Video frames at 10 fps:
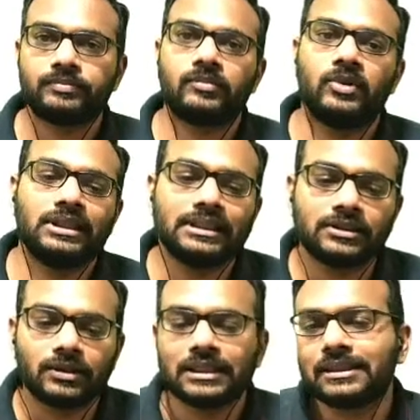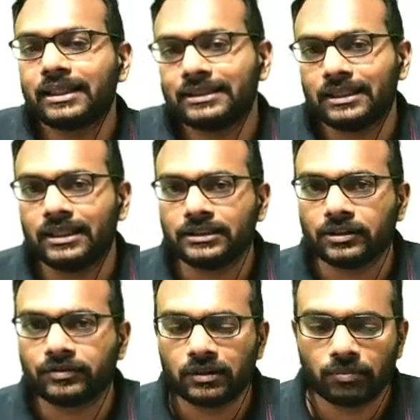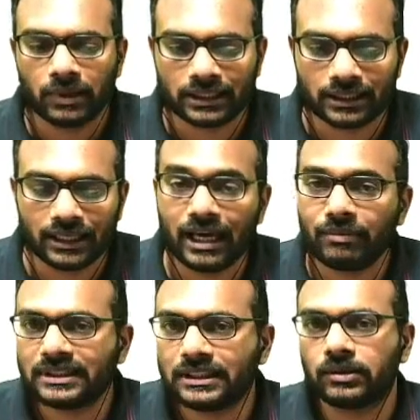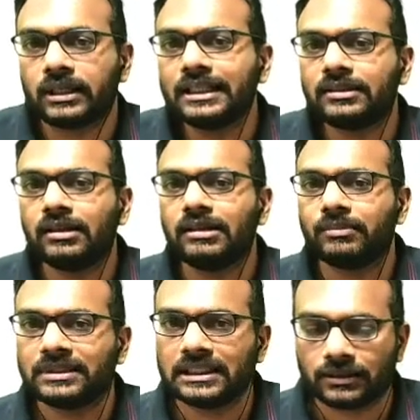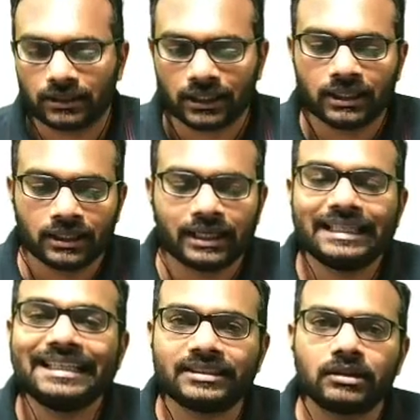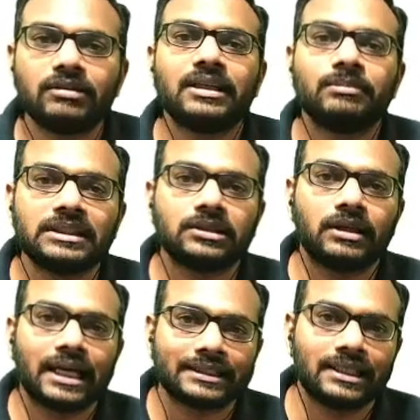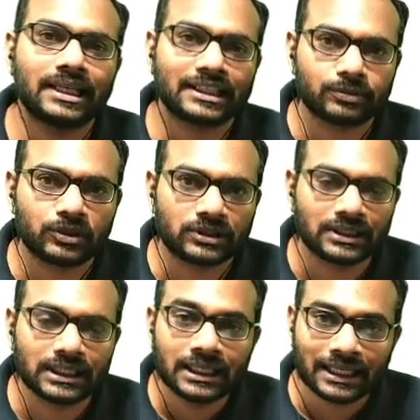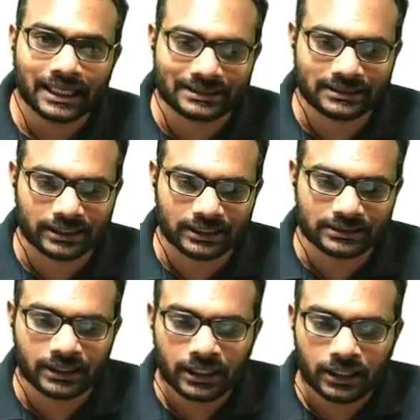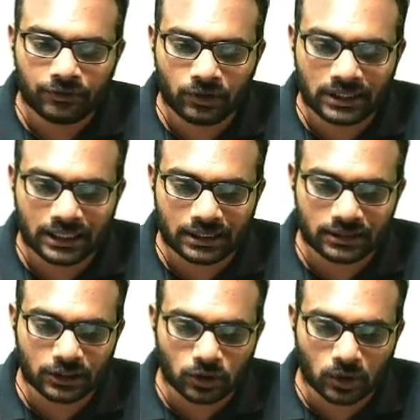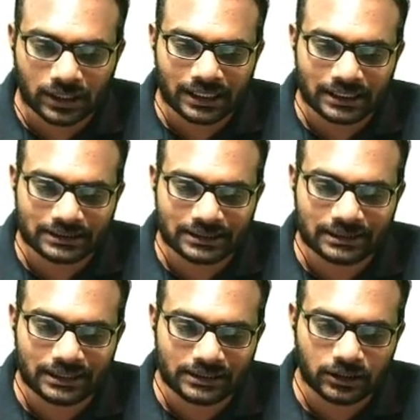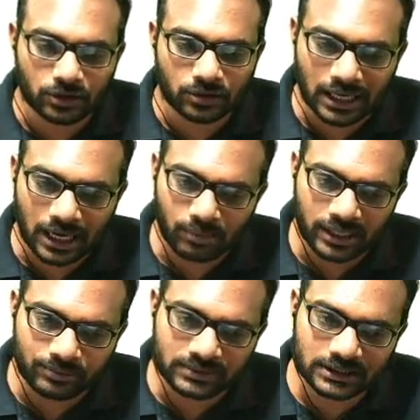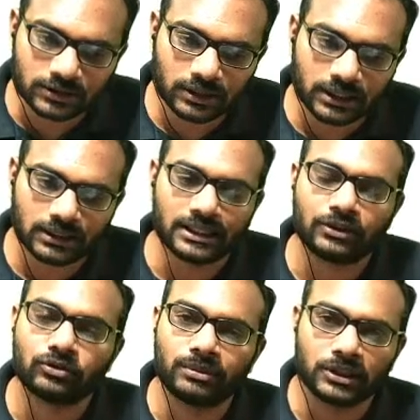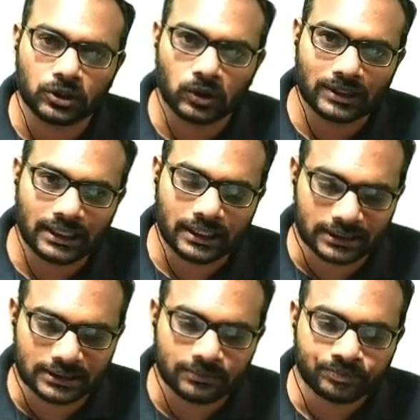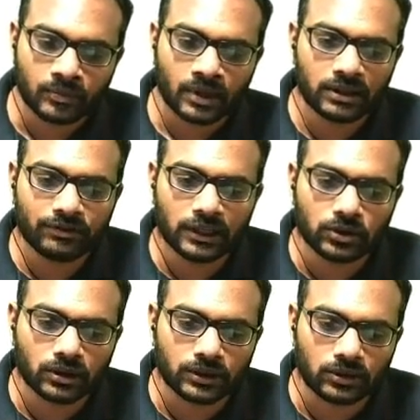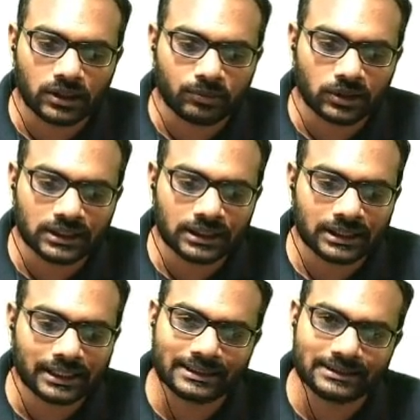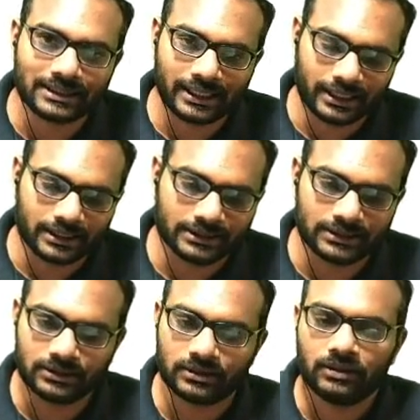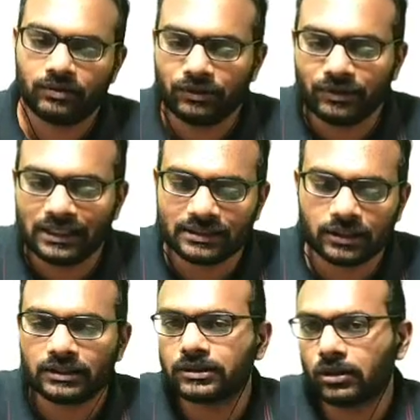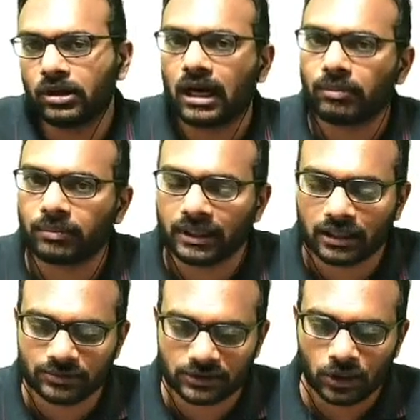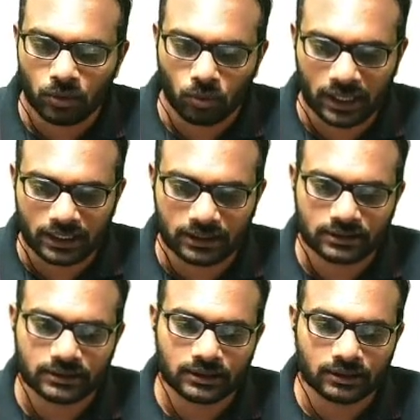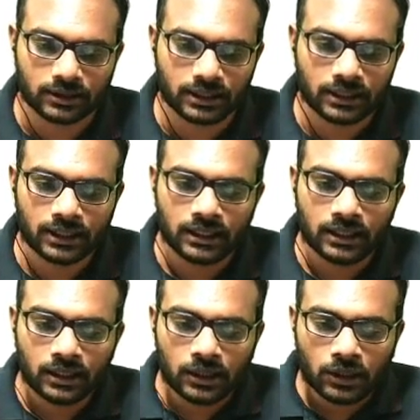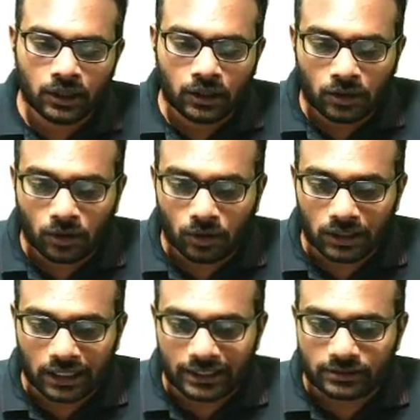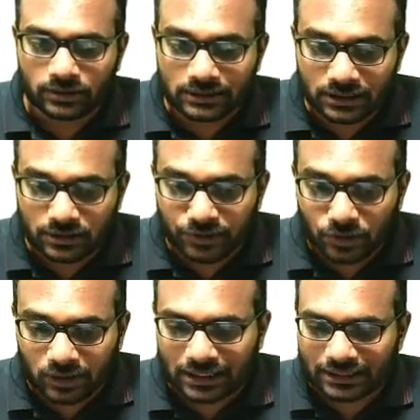Okay, that's known as the rest energy of a particle. Mc square, E is equal to mc square. Okay, E is equal to mc square actually corresponds to the rest energy. If you take the total energy is E is equal to gamma mc square, that would be the total energy. But we are talking only about the rest energy. Right? When V is equal to 0, gamma becomes 1. Okay. All right. So since we know that